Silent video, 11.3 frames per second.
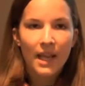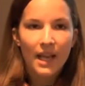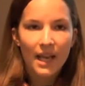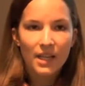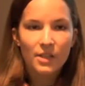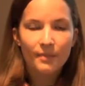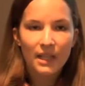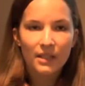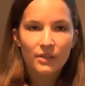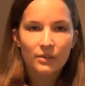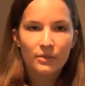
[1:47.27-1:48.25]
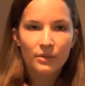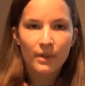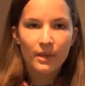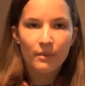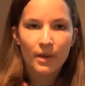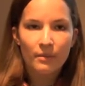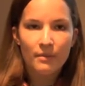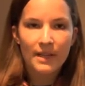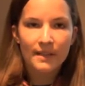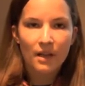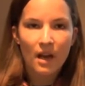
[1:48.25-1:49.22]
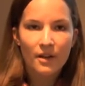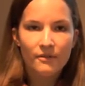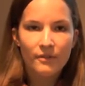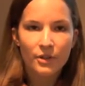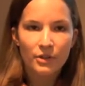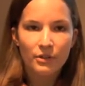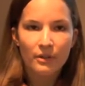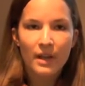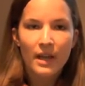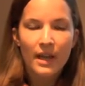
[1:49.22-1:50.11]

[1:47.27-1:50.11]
HB 2281 remains controversial